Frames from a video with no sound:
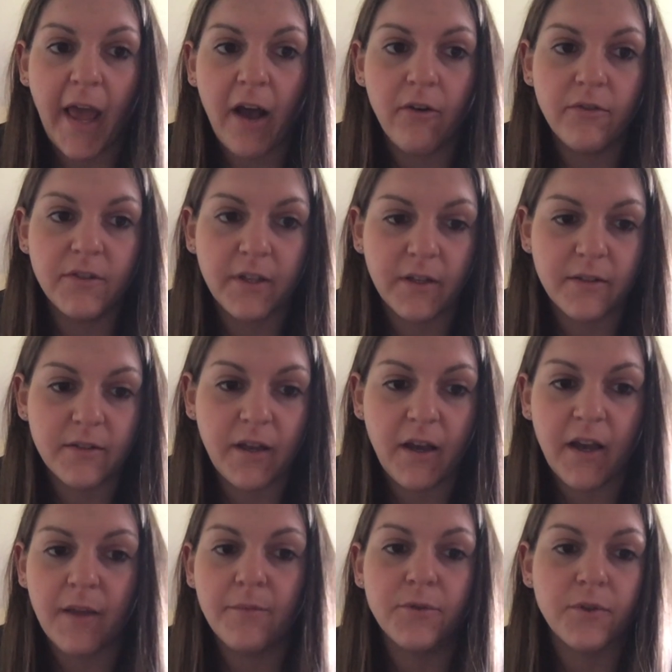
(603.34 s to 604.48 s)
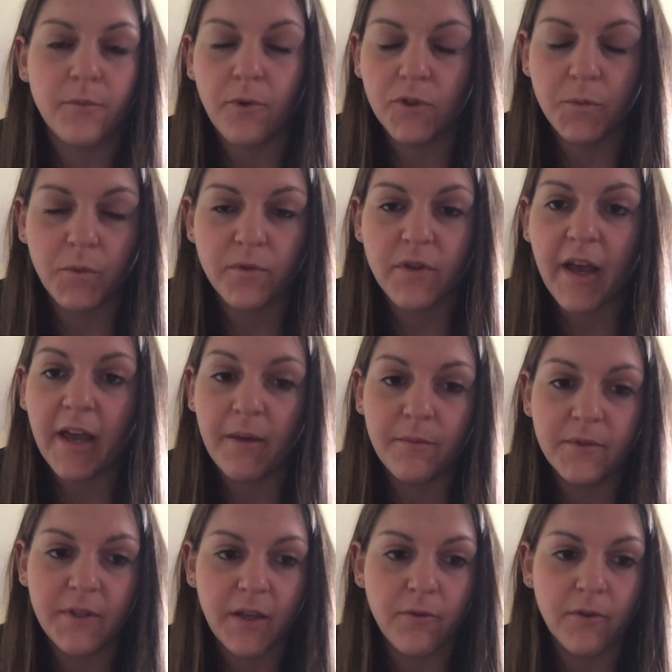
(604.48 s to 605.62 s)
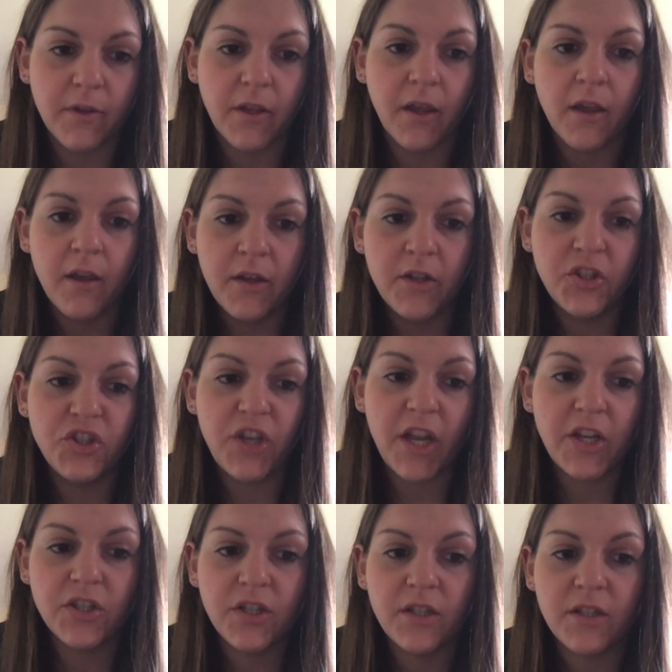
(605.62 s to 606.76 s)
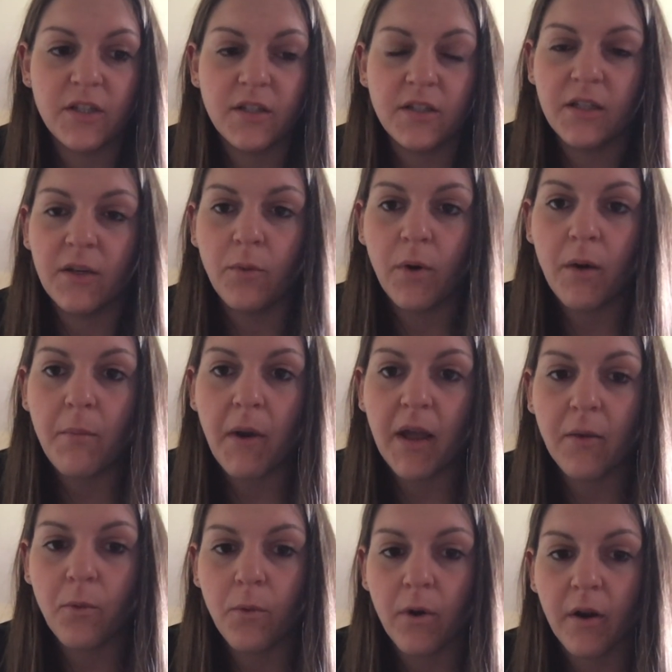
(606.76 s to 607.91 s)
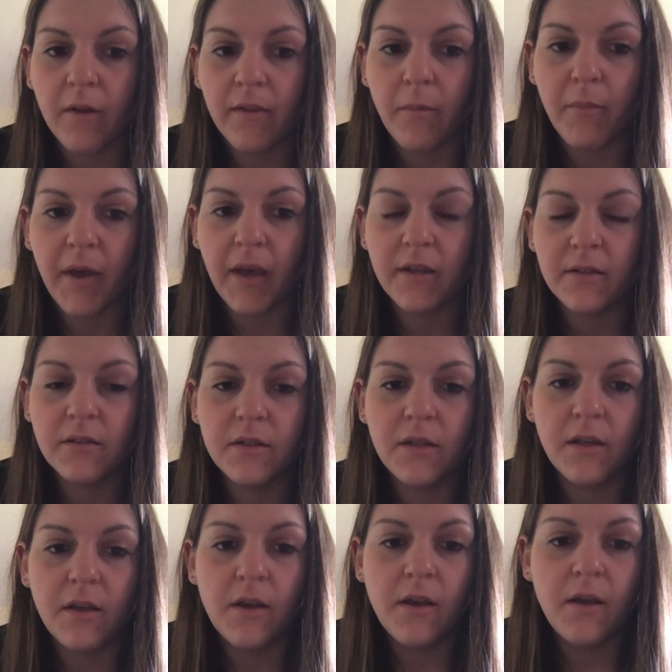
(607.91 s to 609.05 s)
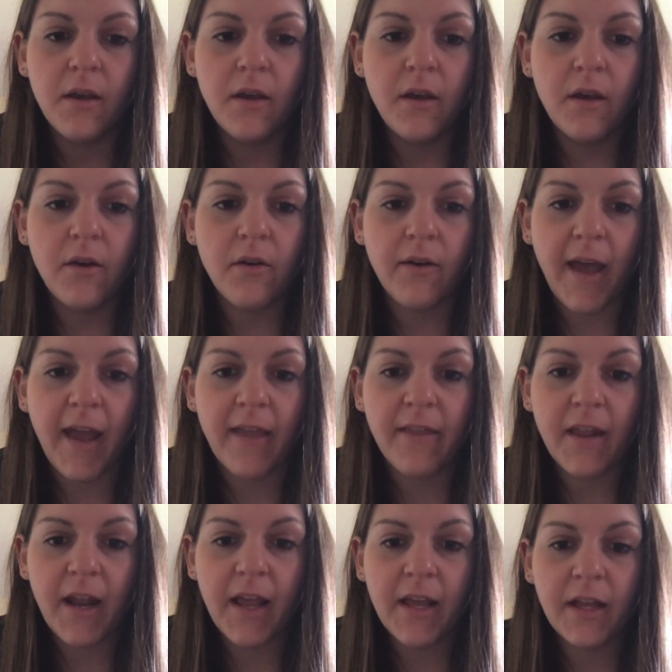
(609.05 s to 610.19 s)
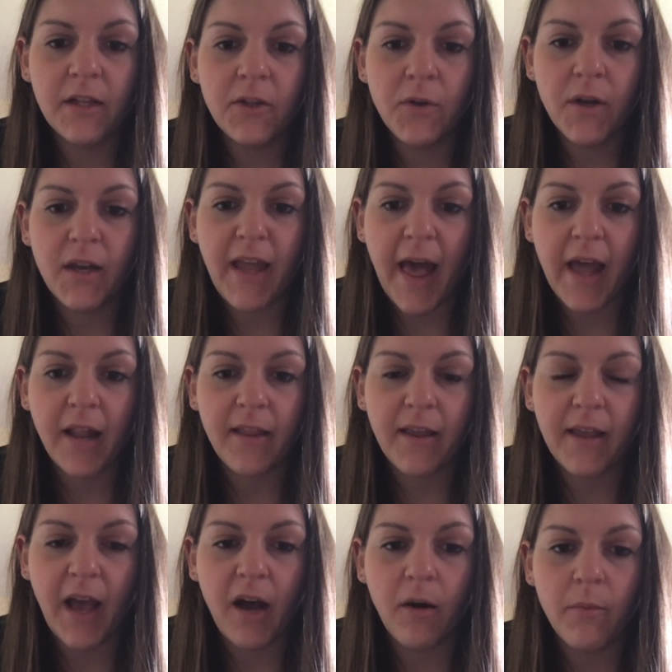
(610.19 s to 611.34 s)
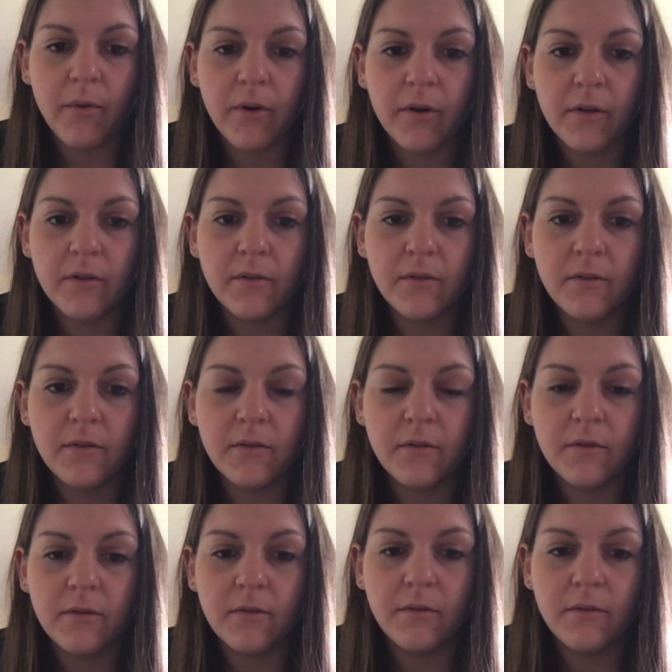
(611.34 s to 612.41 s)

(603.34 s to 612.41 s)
out six times or multiple times. They really changed it to see what might work the best. Okay, and then I included Natalie Calburn's